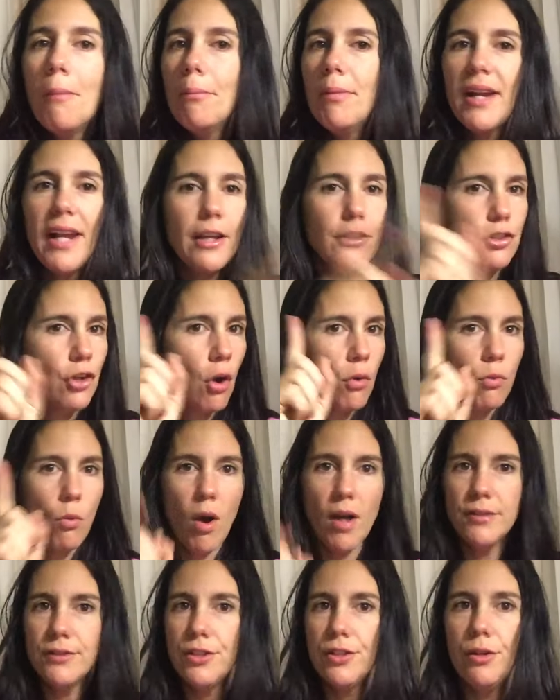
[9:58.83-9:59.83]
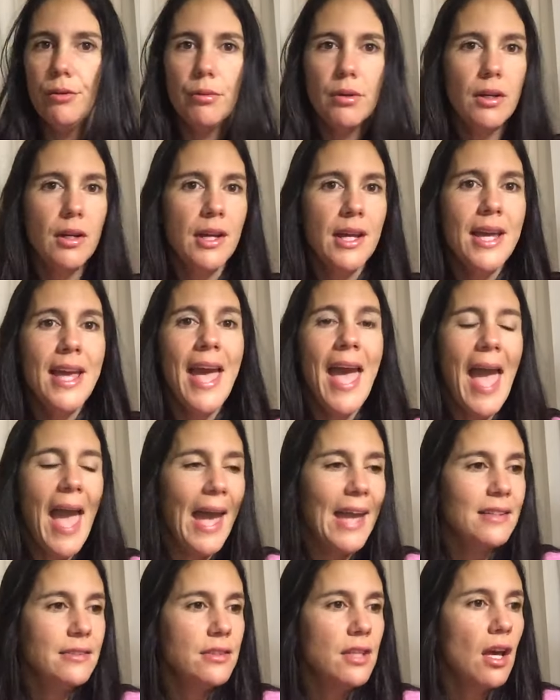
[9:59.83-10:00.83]
but I don't want to.
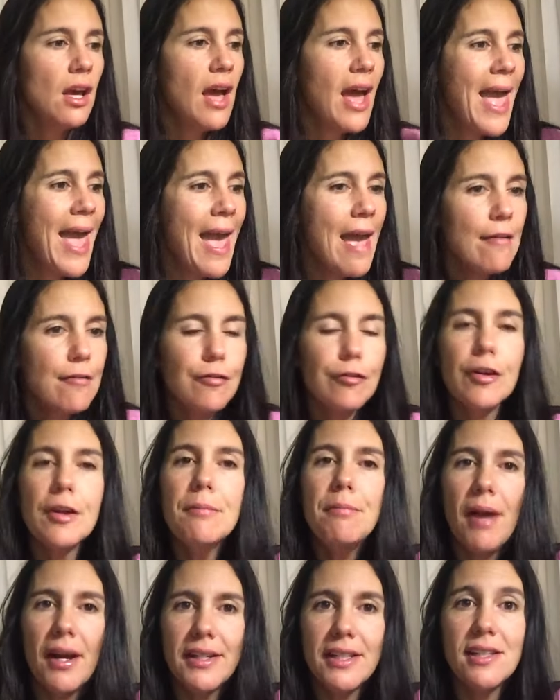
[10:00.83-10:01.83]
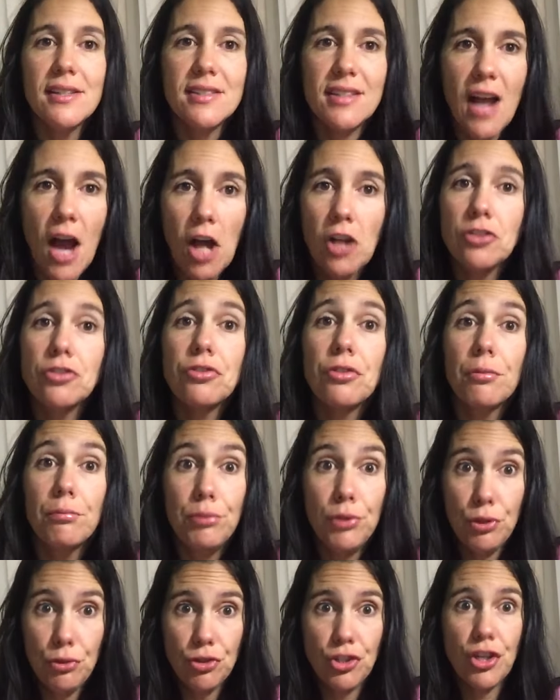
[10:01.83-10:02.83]
And everybody's
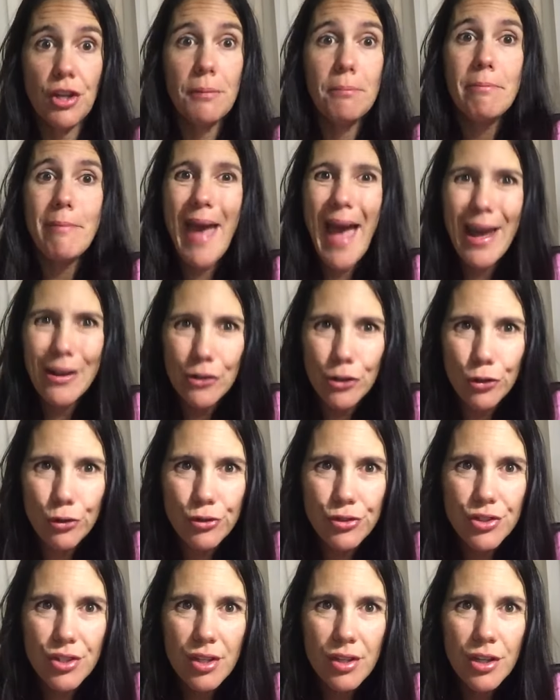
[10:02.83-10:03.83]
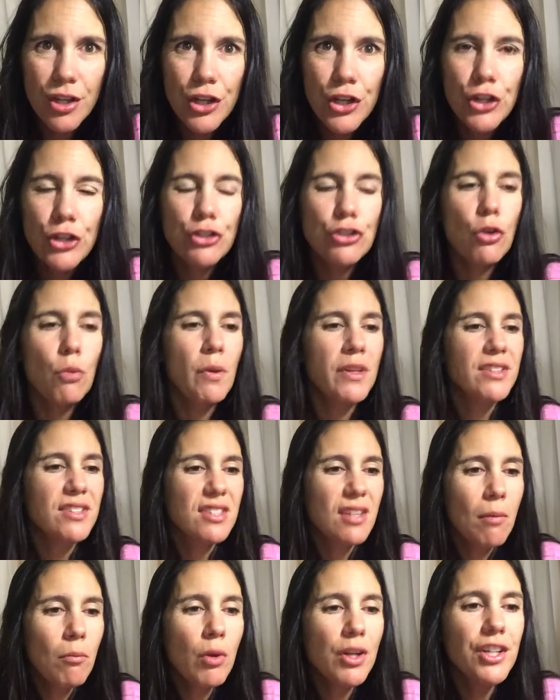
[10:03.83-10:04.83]
contribution matters. So when
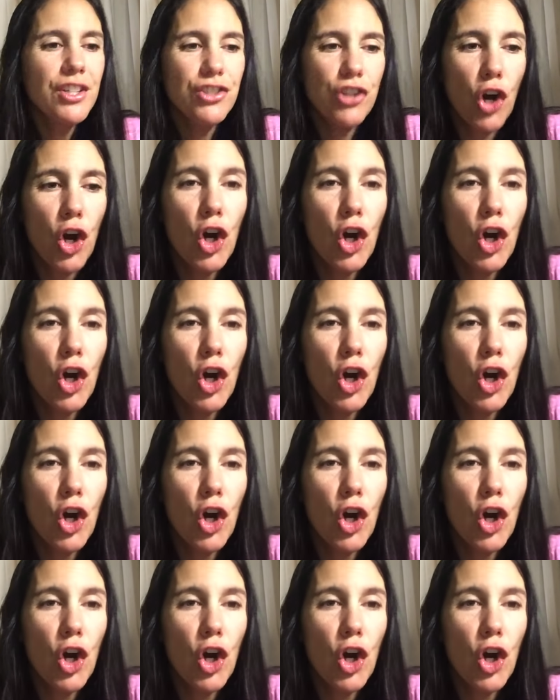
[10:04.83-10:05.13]
someone is